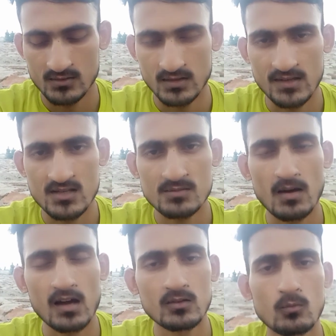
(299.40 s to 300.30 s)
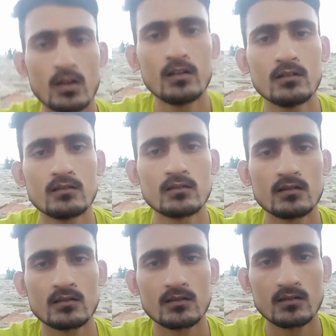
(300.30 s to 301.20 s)
Tejas Mark 1,
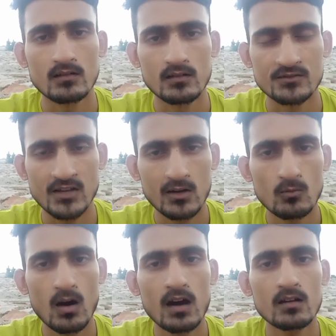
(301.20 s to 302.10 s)
Jaguar,